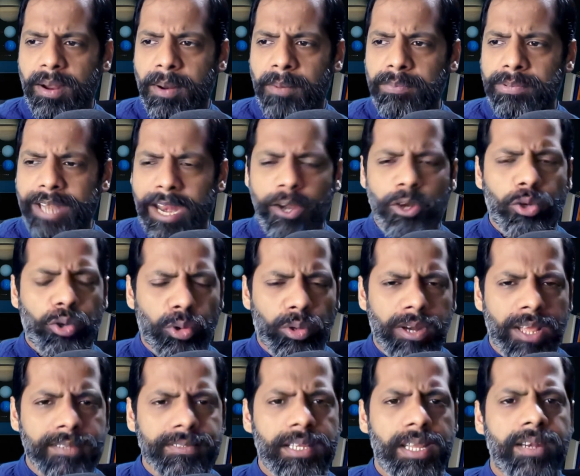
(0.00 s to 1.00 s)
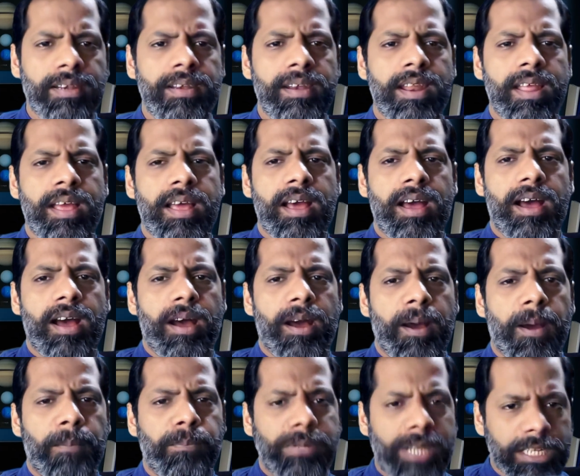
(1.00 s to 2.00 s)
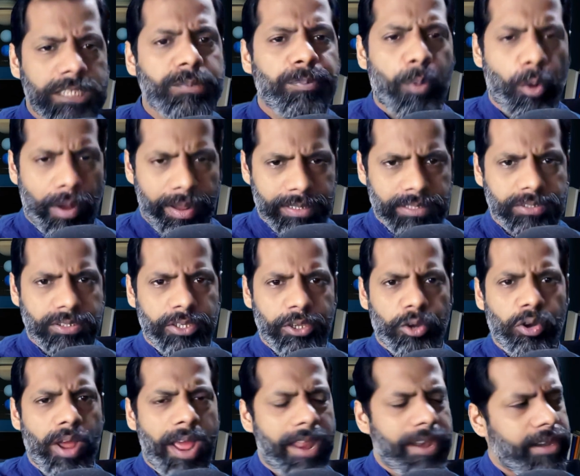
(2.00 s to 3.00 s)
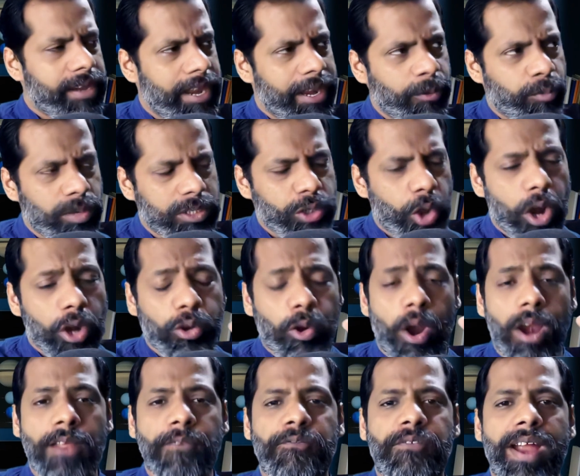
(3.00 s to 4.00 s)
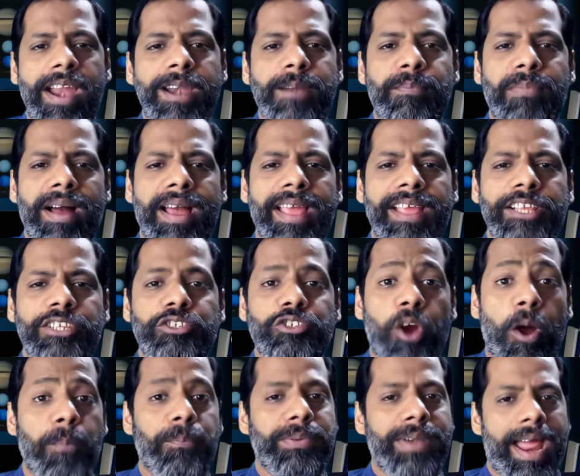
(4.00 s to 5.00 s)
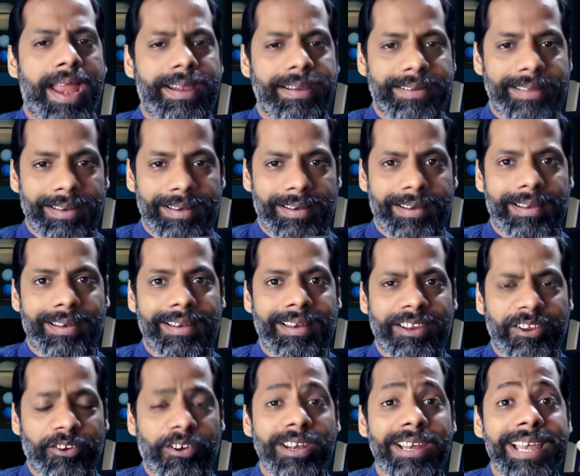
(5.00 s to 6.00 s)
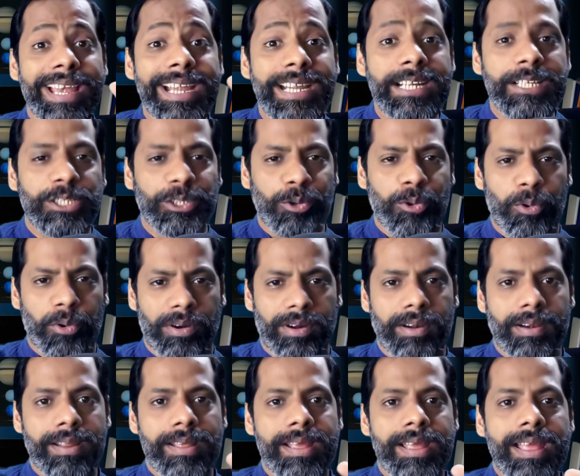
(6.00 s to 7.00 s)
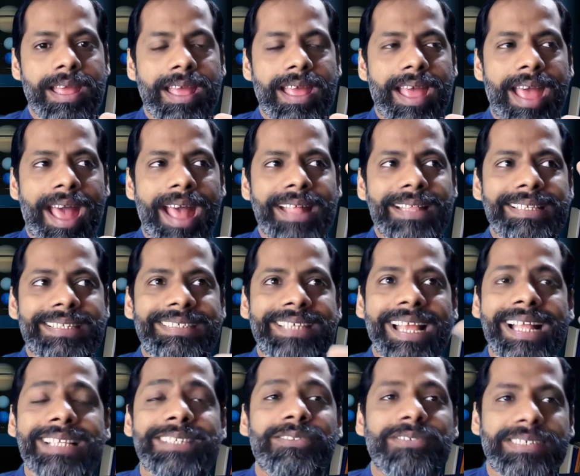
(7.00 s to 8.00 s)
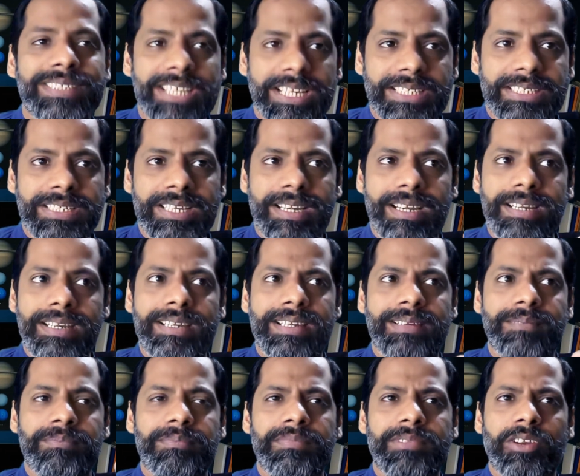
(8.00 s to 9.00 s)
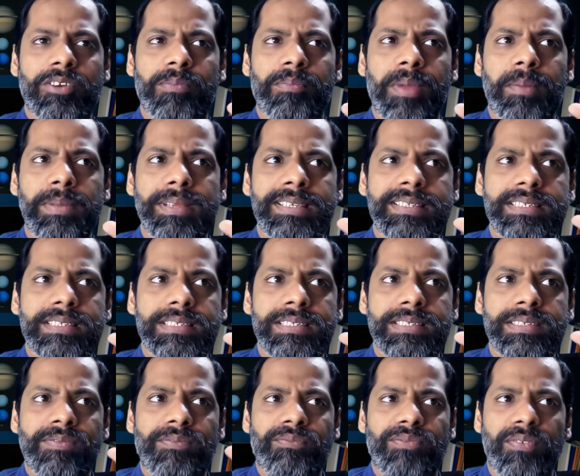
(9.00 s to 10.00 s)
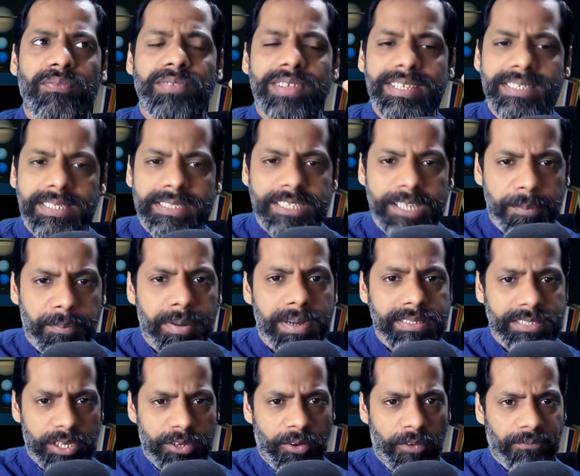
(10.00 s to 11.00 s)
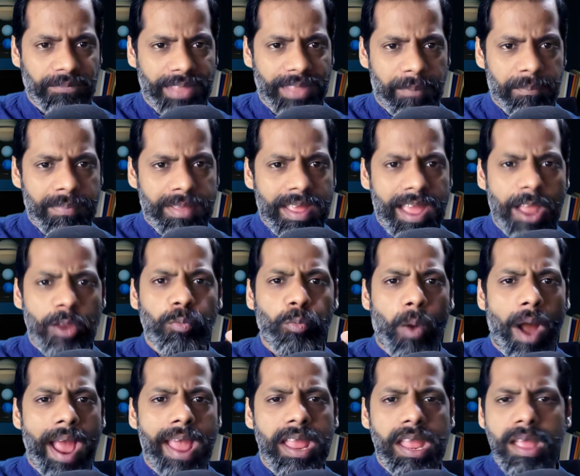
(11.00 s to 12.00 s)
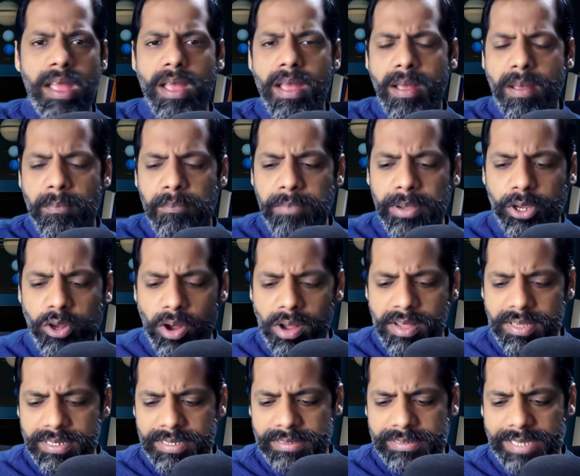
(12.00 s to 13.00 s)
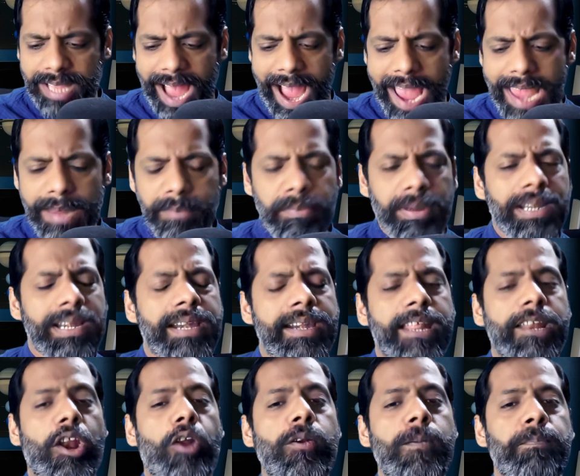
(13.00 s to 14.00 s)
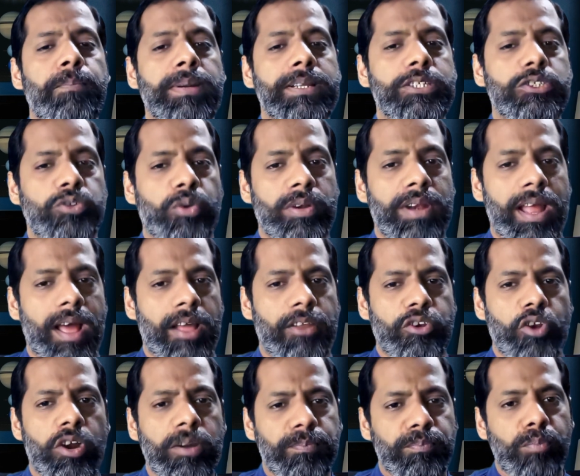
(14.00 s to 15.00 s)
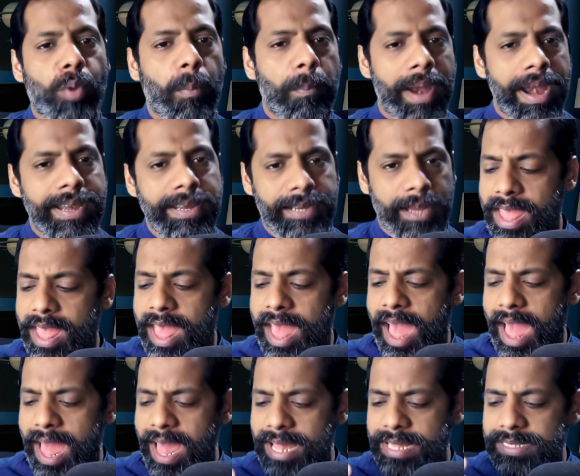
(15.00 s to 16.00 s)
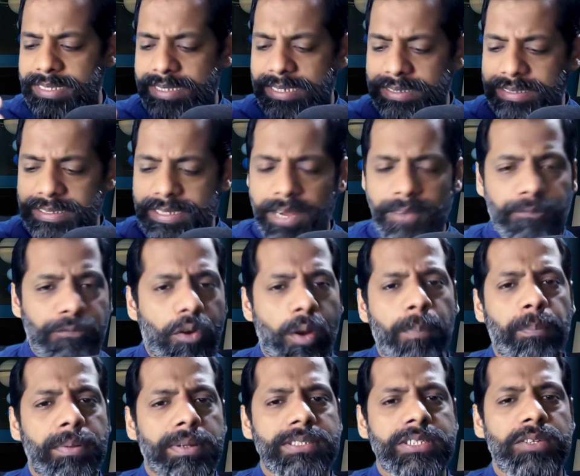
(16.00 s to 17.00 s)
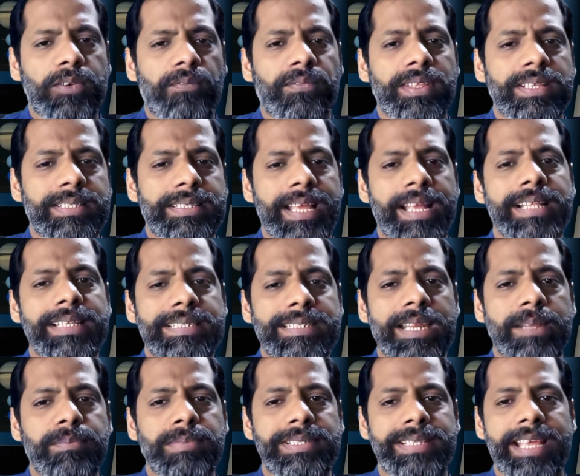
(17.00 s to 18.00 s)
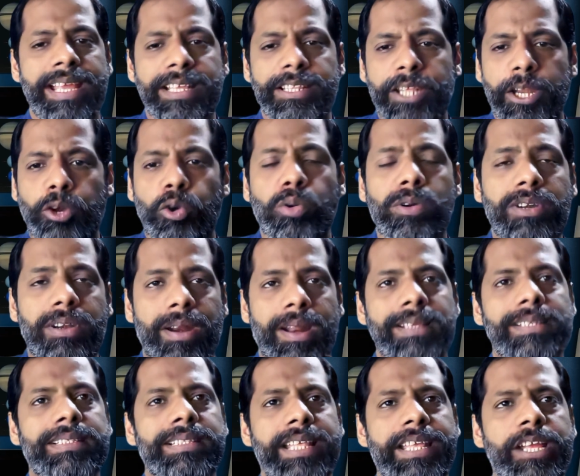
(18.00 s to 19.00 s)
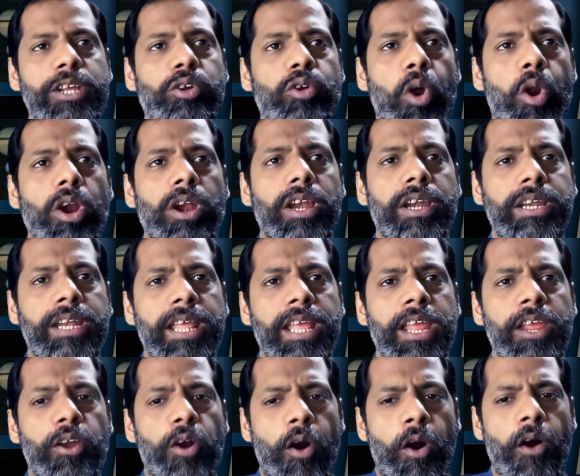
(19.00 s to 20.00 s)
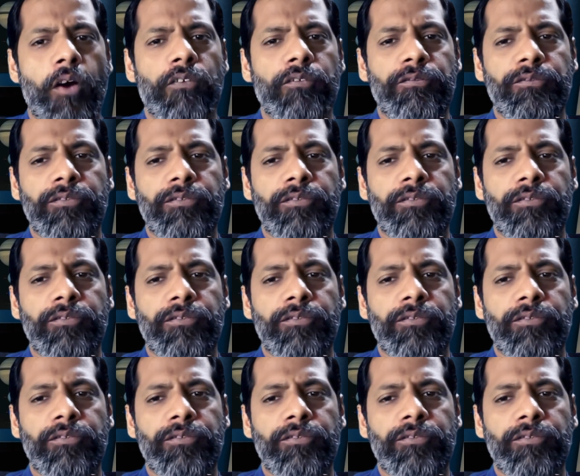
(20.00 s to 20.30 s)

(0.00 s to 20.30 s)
10 to dozen touch points, and it was all qualified by job title, lead score. And sales rejected, maybe 50-60% of it. And why? Because I built it around persona, not momentum. And 64% of the sales team say they don't trust the quality of